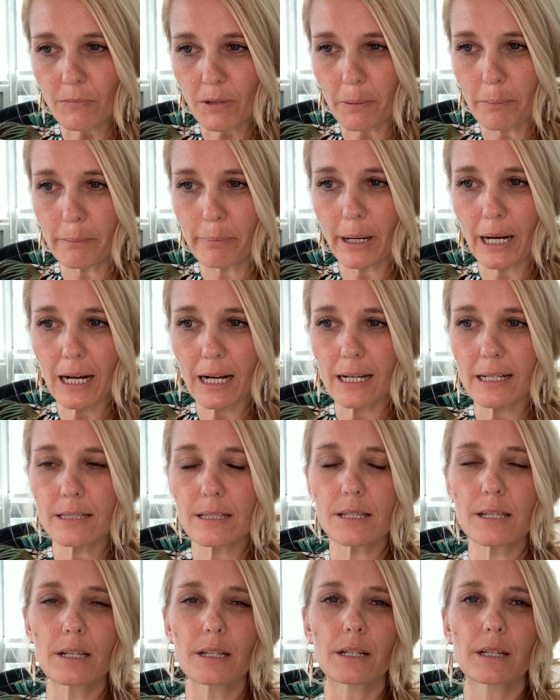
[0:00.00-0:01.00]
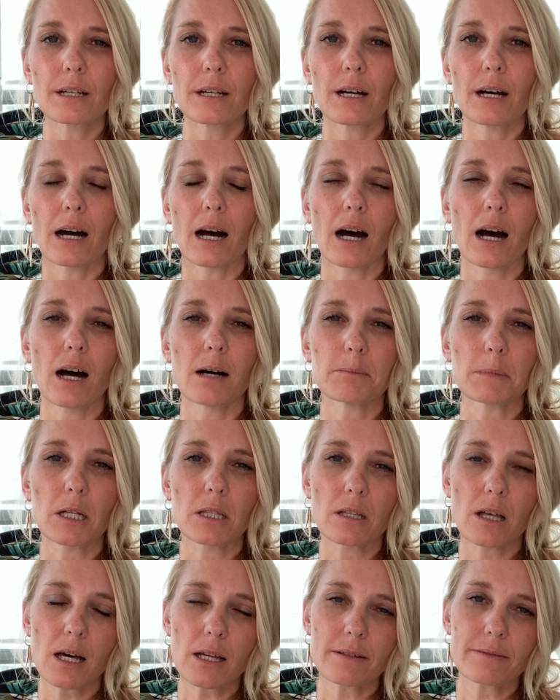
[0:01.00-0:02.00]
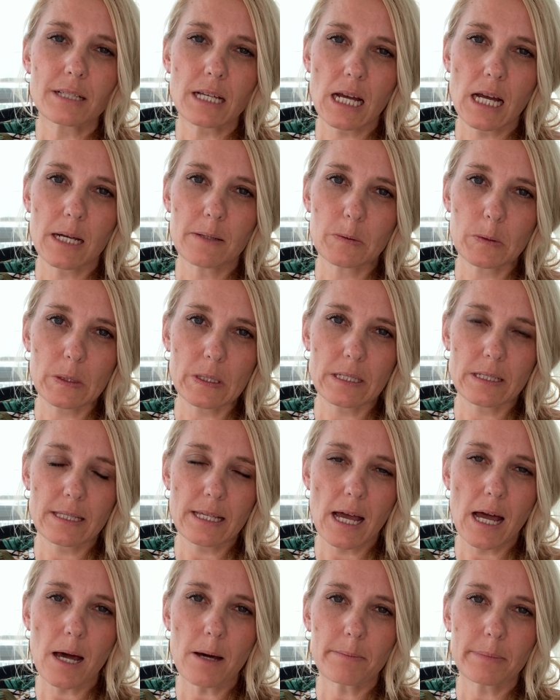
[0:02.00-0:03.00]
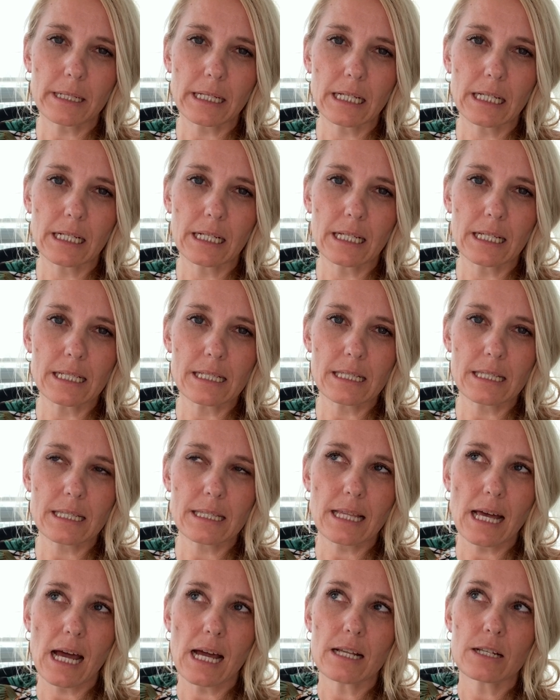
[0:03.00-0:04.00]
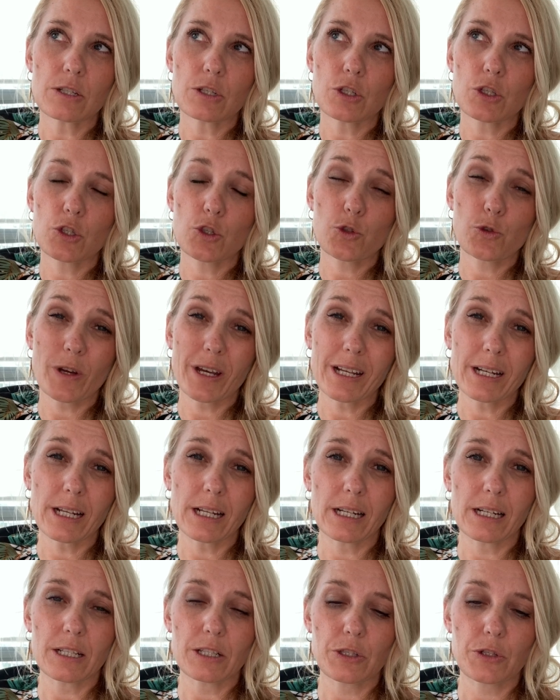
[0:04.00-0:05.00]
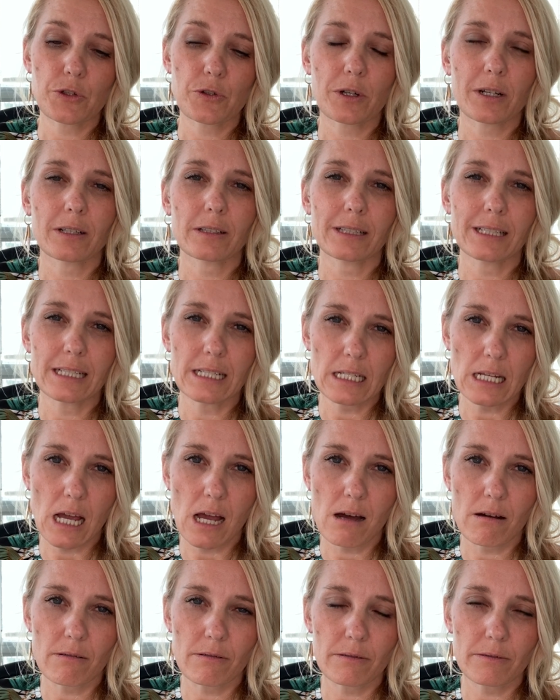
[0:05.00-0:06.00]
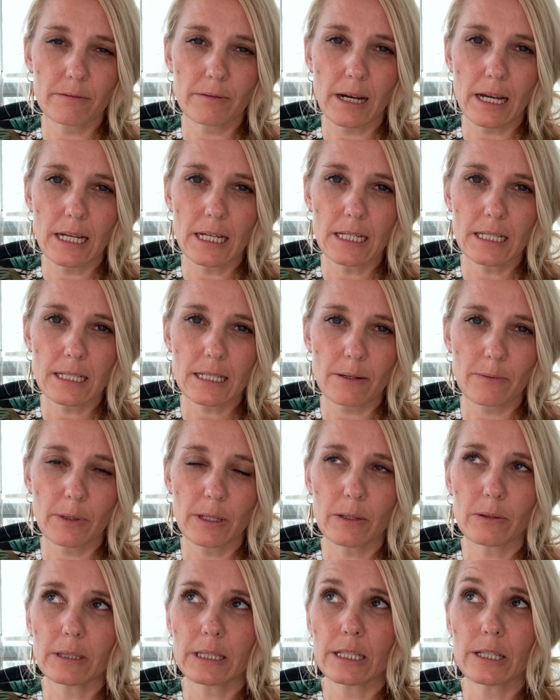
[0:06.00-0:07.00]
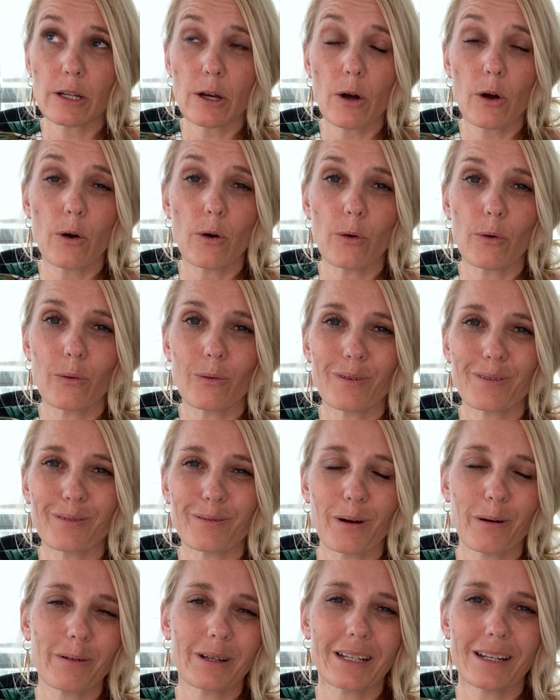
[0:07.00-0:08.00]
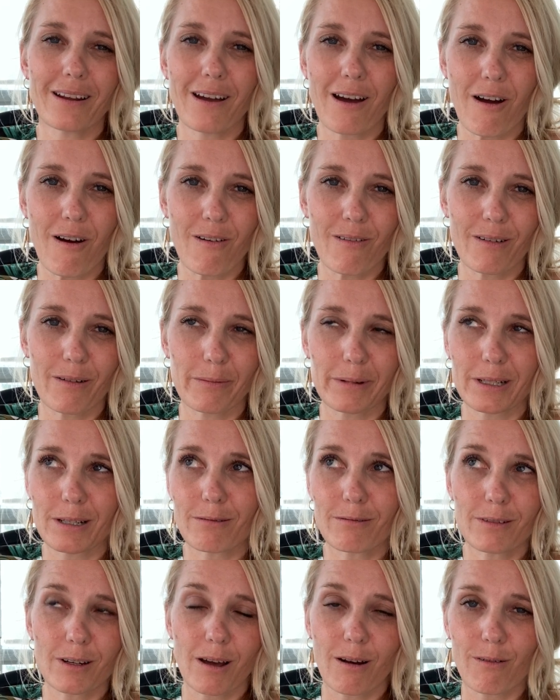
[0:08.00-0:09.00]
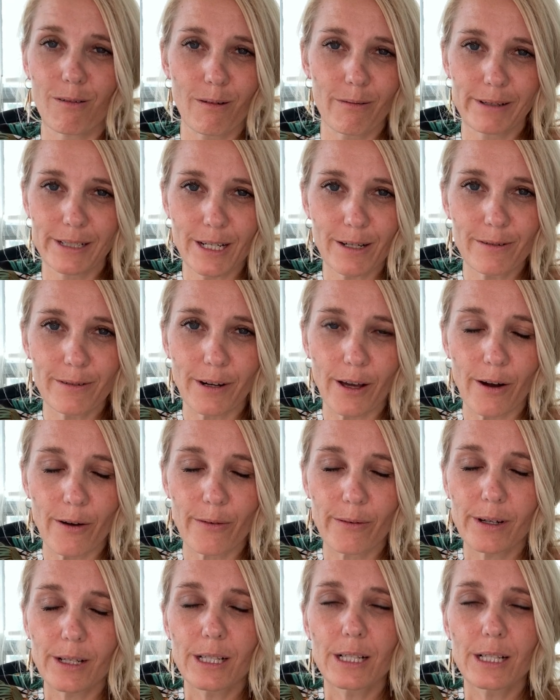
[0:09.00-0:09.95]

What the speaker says: But a lot of times what it's happening is that training is trickling down, right? And we only know what we know, and we don't know what we don't know.